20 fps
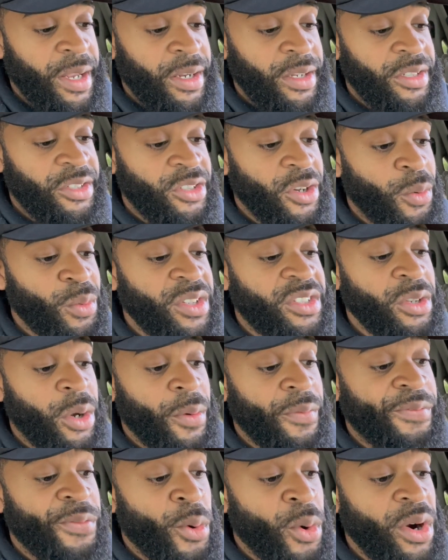So we
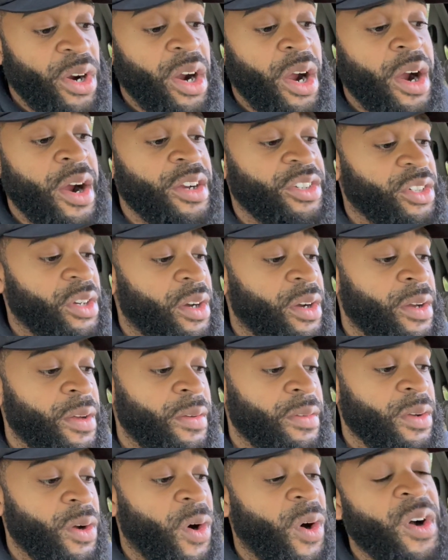sold 4 cars, y'all.
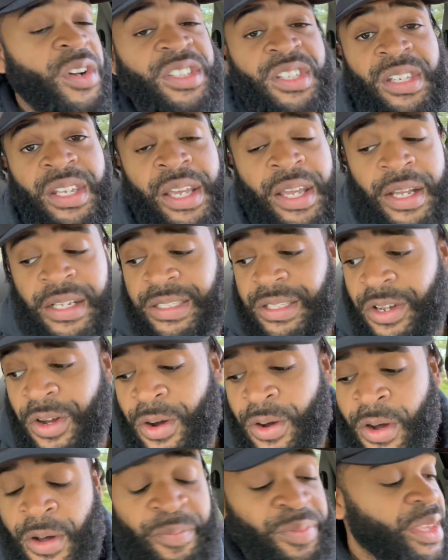All sedans
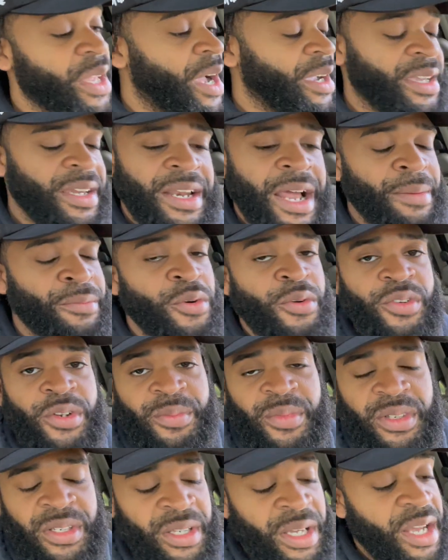gone. I cannot move
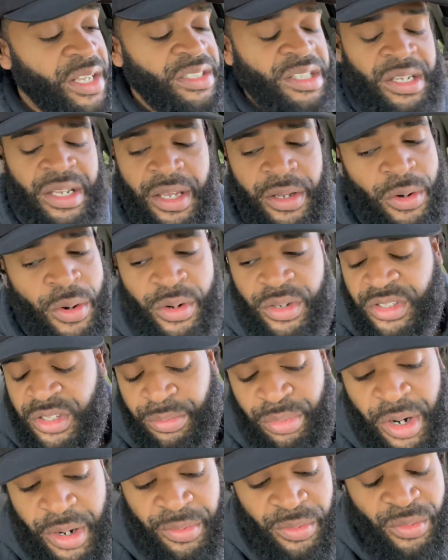them, the Escalade or the
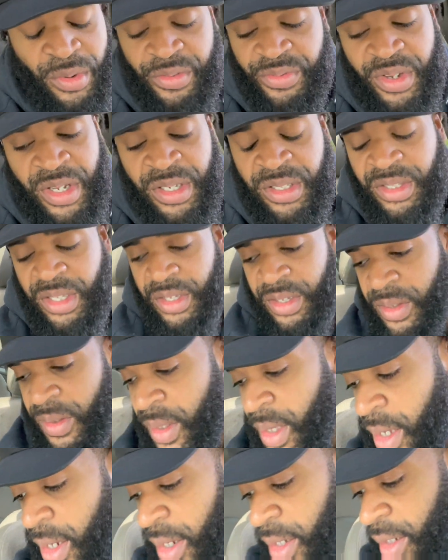Suburban worth anything.
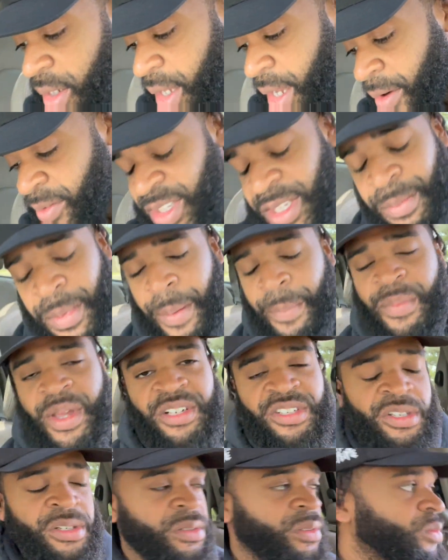Every time I
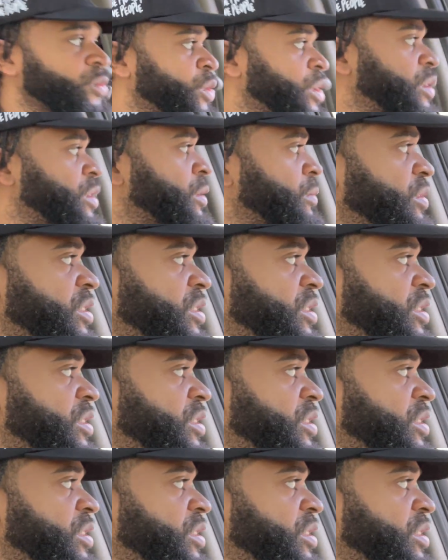mention one of them